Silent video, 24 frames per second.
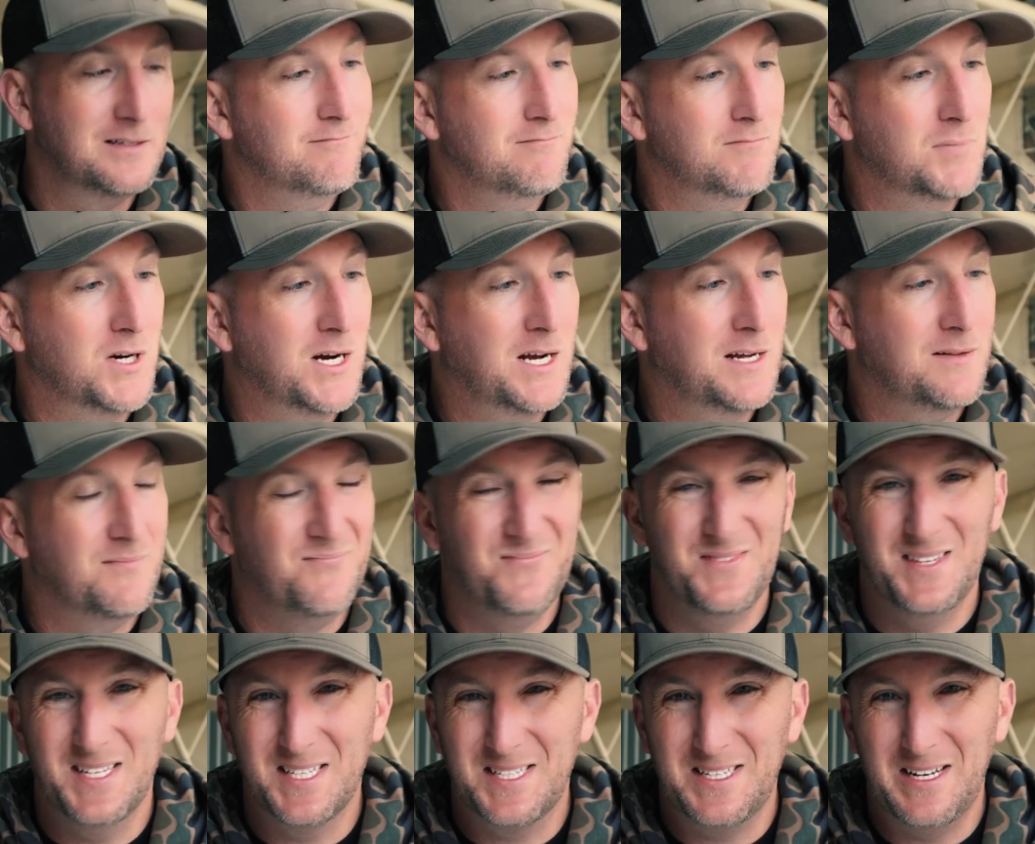but
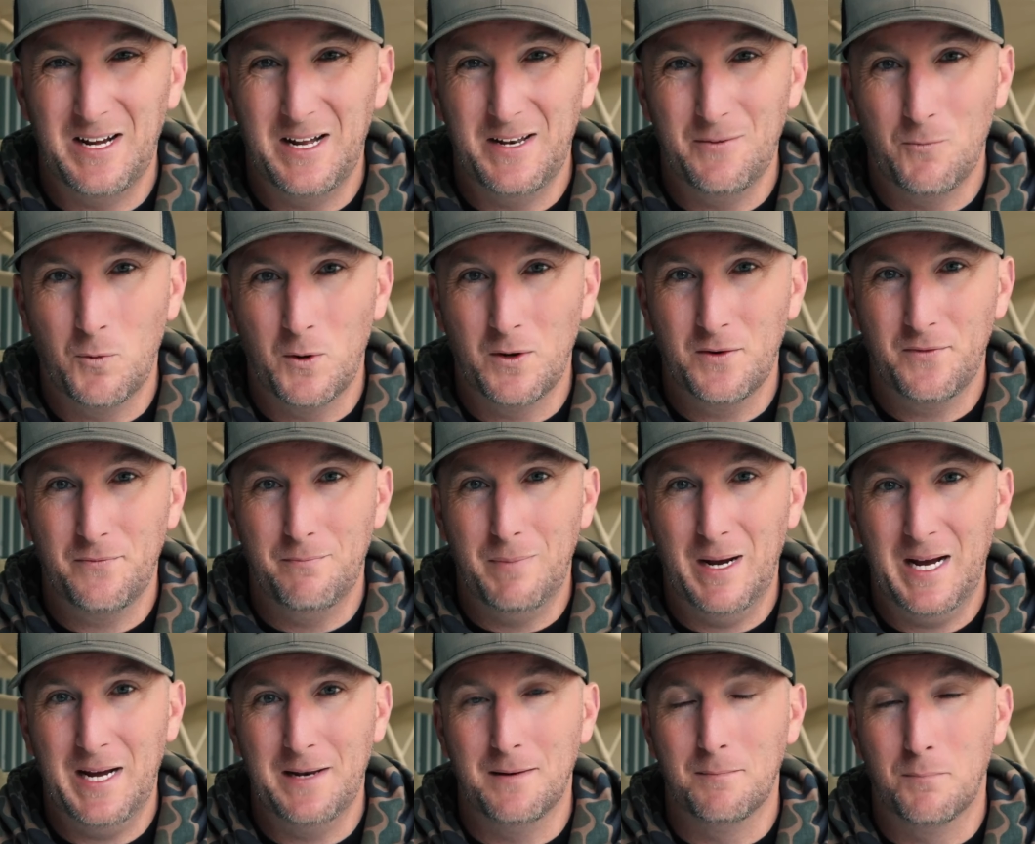it's not worth
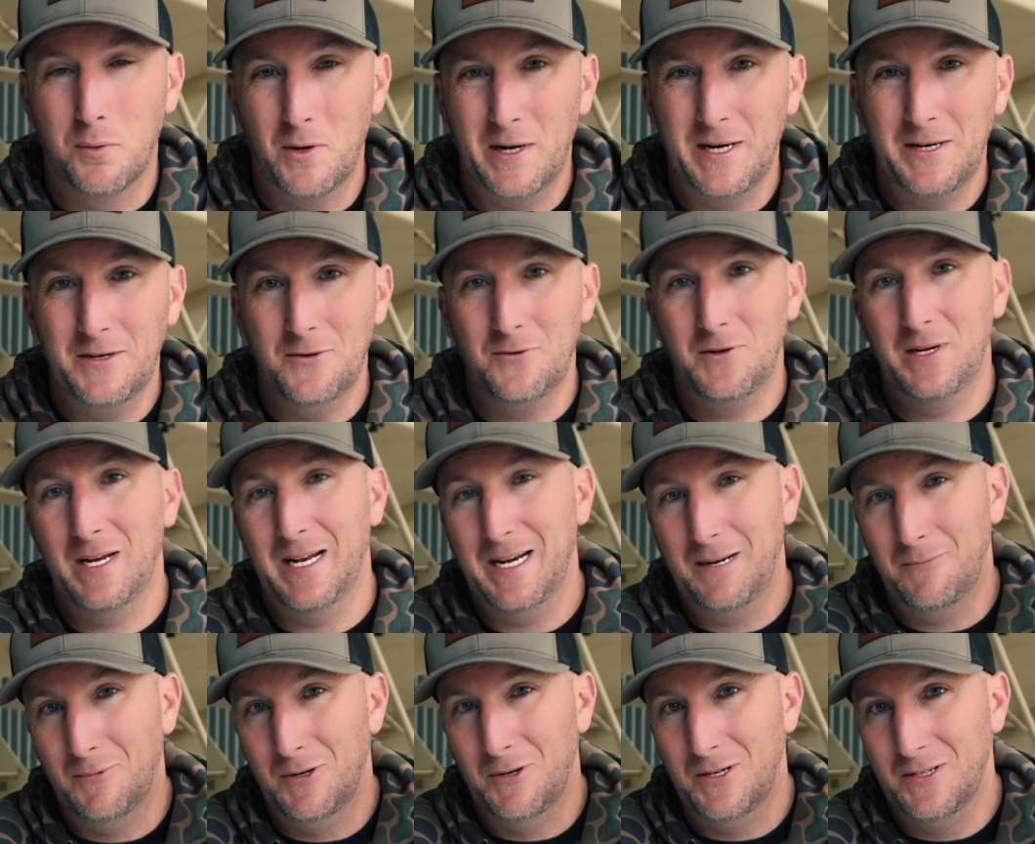buying a brand new
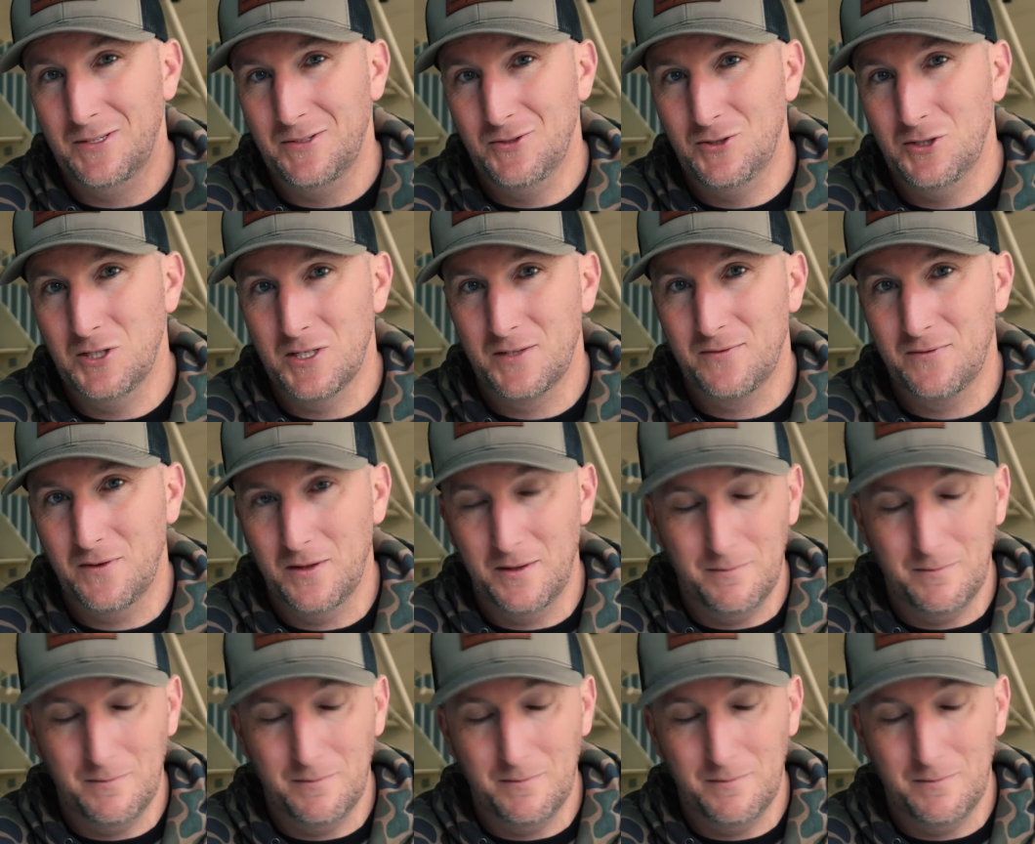camera just for the